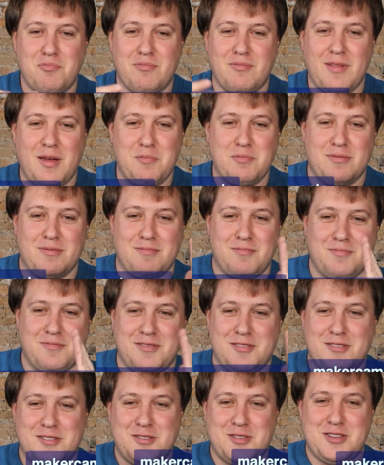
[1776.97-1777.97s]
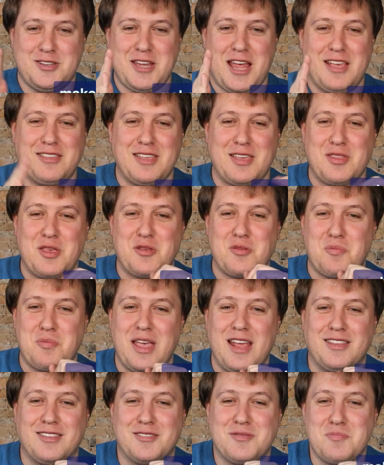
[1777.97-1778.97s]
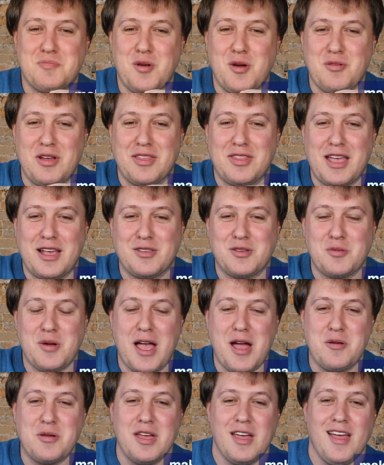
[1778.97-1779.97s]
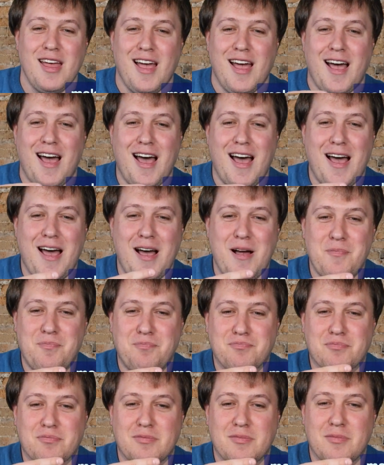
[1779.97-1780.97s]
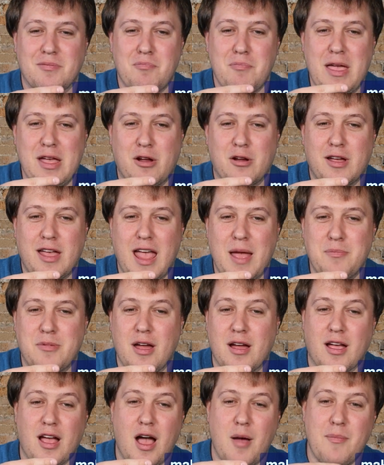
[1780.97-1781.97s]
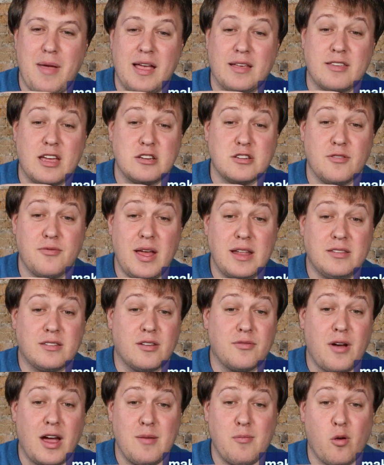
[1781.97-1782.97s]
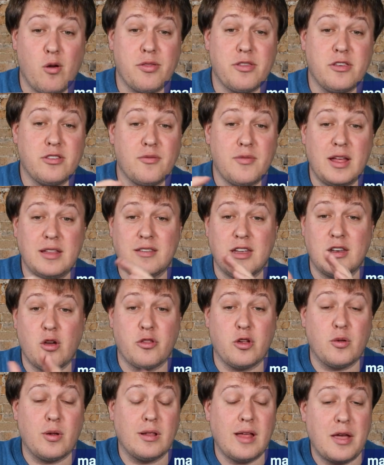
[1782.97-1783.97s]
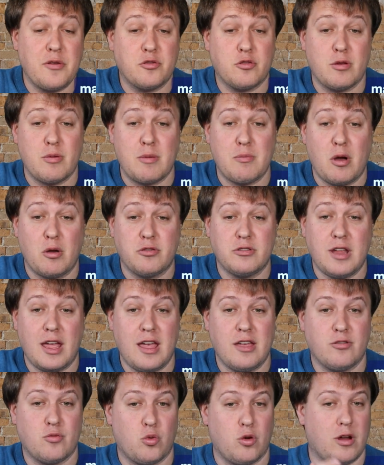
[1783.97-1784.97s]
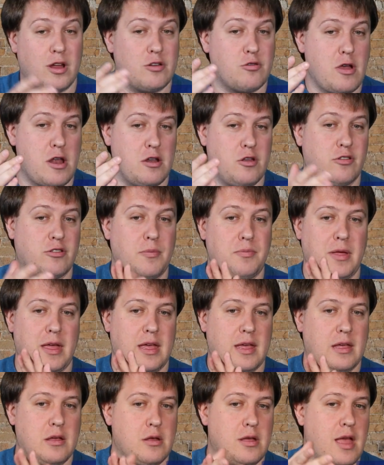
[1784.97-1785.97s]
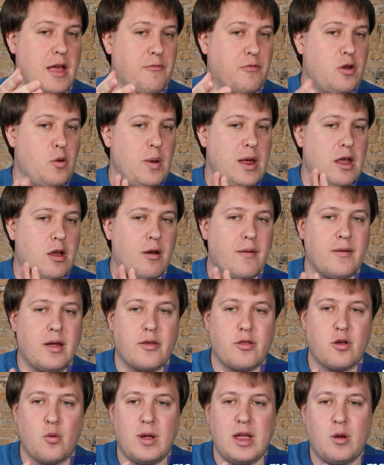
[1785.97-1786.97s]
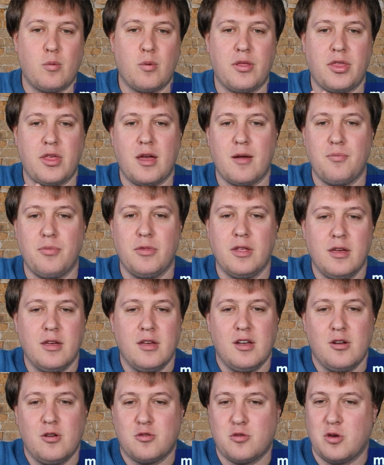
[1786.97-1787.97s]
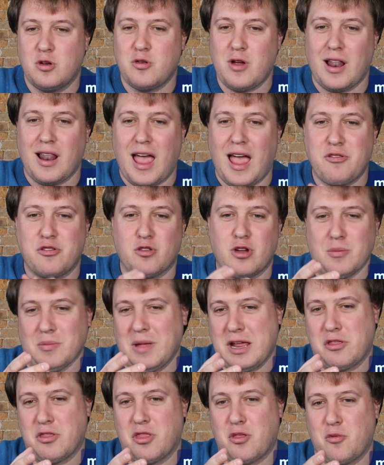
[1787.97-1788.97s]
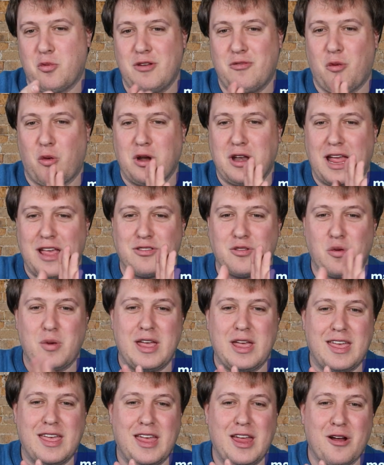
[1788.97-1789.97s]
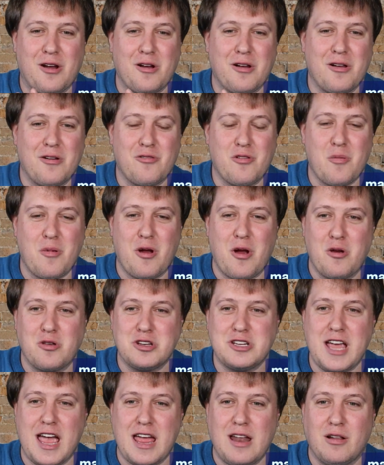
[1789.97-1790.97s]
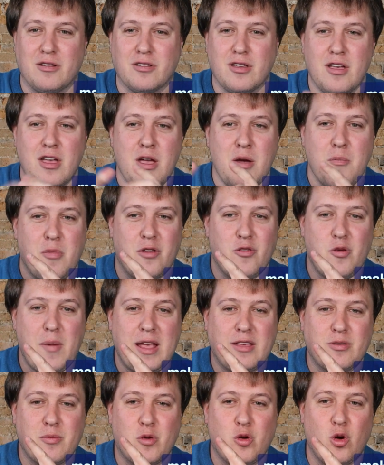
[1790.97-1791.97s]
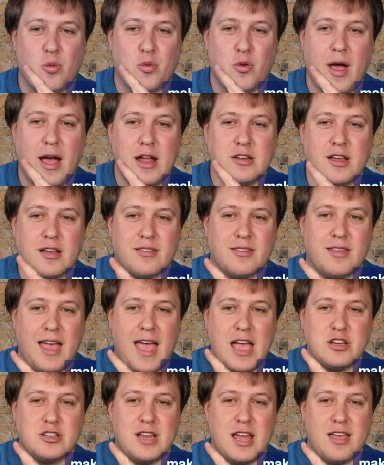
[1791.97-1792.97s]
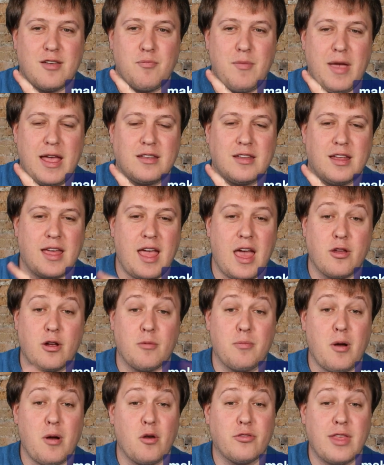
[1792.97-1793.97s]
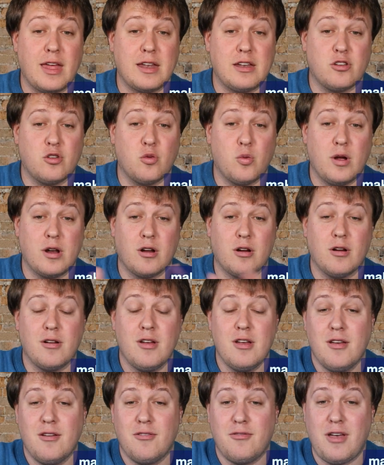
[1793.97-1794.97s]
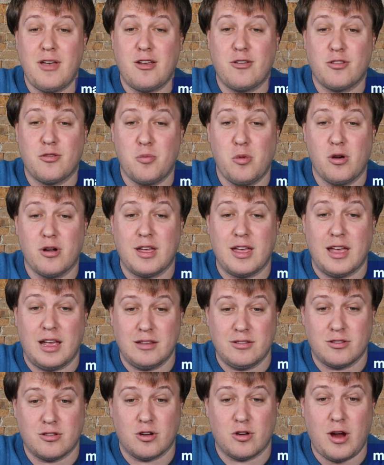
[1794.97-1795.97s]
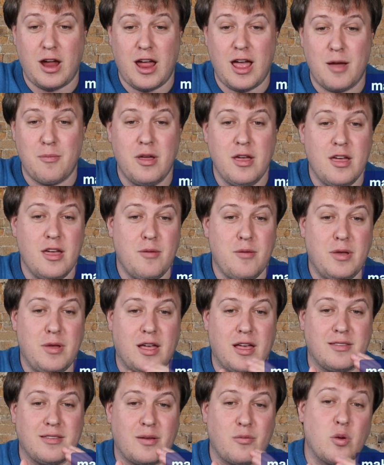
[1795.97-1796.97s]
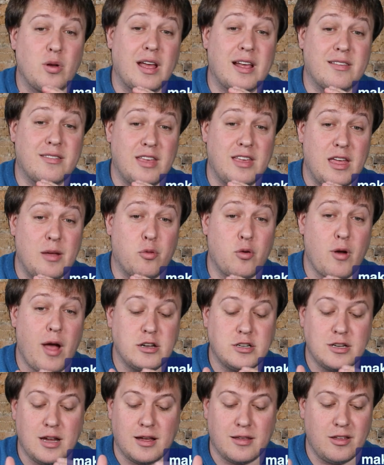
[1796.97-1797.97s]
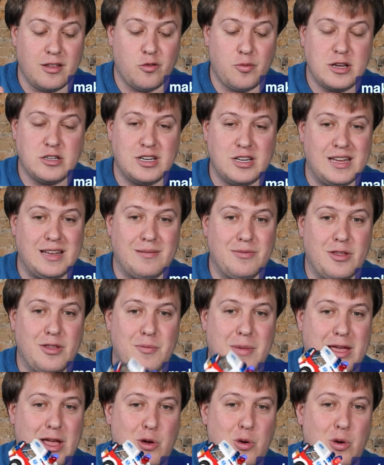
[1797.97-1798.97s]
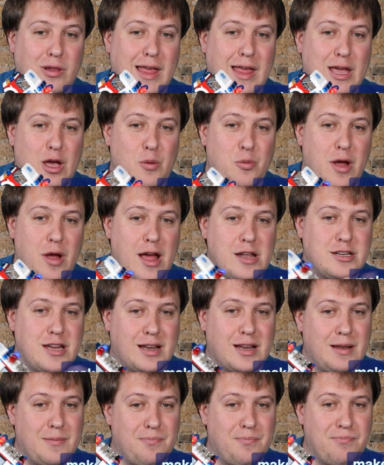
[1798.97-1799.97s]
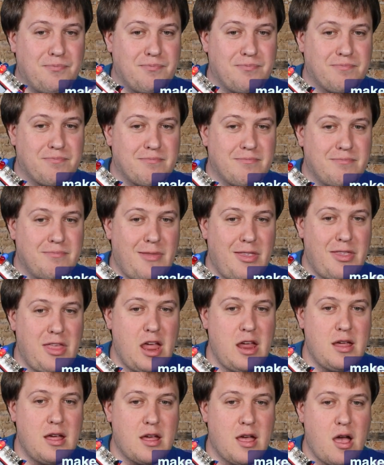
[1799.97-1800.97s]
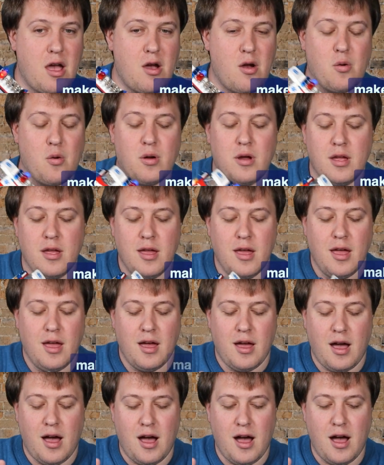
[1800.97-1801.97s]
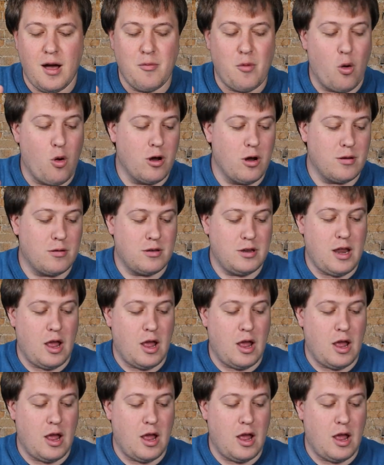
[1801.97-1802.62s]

I'm chasing this Pete's moving things around. Uh, makercamp.com backslash events to find more of these events. I know they're doing live streaming most days. We're going to try to do something every week or every other week with yeah. them. We try to live stream like three, four days a week here from our own channels. But if you make some cool projects, hashtag make together, post that to Twitter, Facebook, Instagram, because everyone likes seeing projects, especially make a cool Lego project. Very cool. There you go. Yeah. Um, or, you